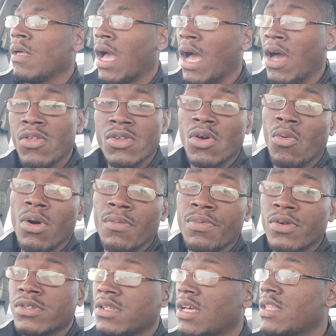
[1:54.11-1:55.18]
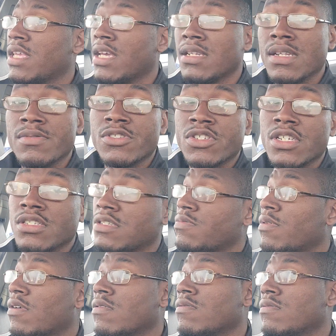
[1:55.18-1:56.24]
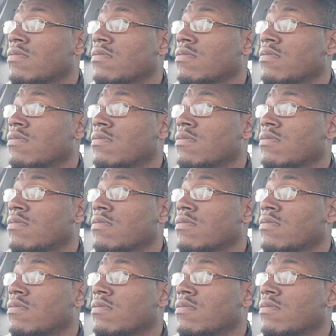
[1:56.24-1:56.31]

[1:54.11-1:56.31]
I only know one person like that. His name is Jesus, bro.